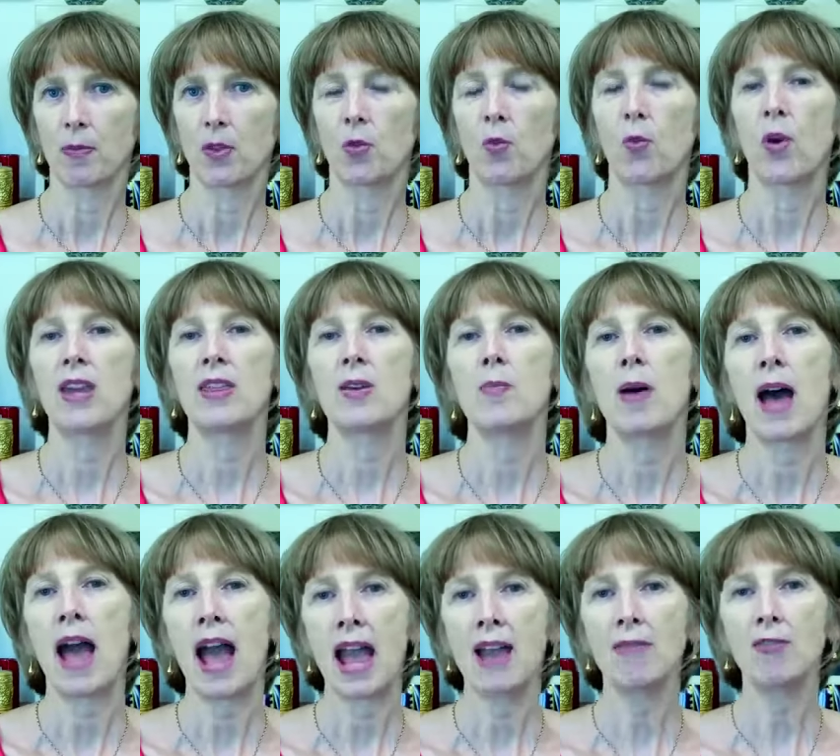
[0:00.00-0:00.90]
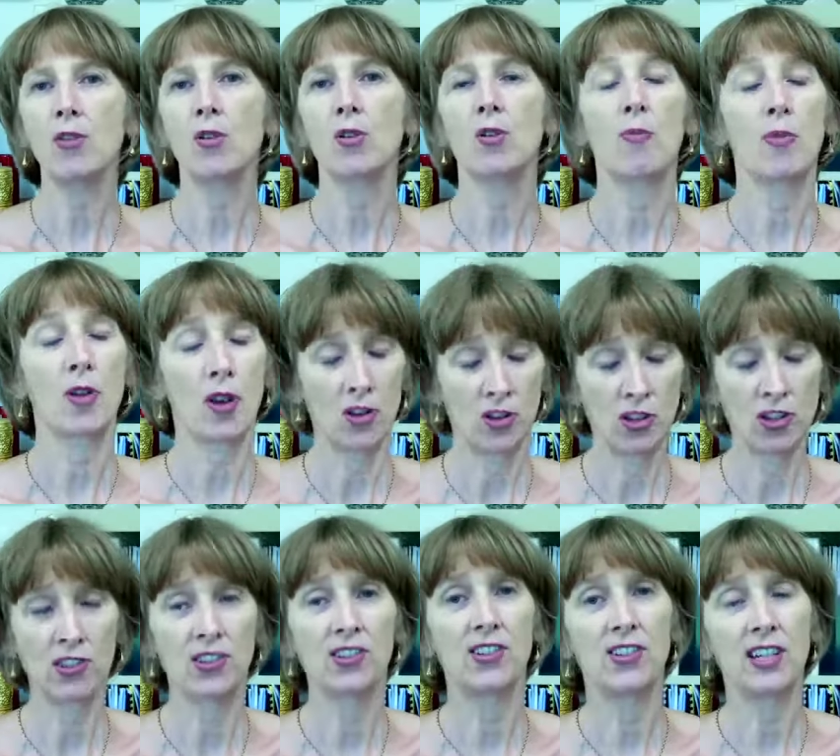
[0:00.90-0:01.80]
whether behavioural
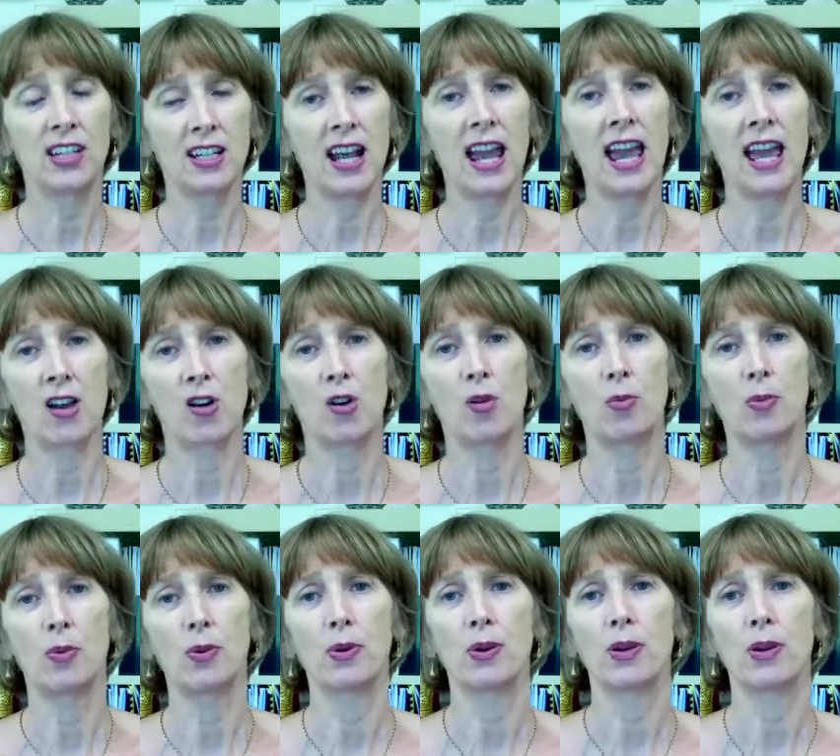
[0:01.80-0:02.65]
approaches still help